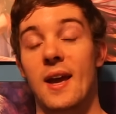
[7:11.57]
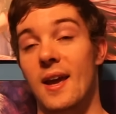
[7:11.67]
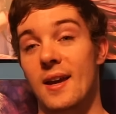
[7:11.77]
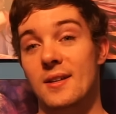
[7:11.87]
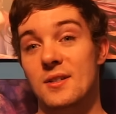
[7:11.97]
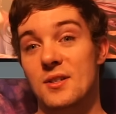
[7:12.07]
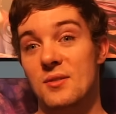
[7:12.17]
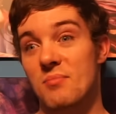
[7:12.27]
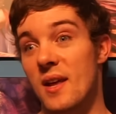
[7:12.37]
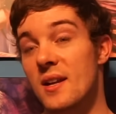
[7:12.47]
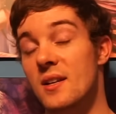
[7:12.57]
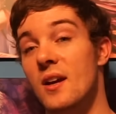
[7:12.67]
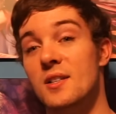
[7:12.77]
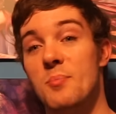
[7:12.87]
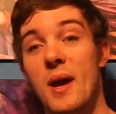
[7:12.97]
And then it
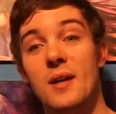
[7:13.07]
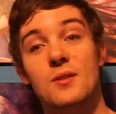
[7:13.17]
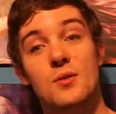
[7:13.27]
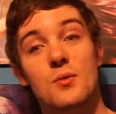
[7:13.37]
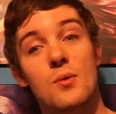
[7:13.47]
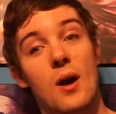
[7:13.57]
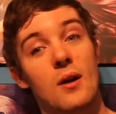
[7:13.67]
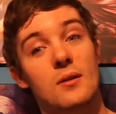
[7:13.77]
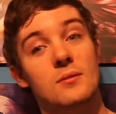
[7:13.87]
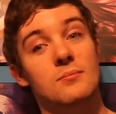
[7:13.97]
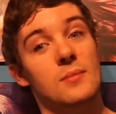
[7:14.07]
cuts back to our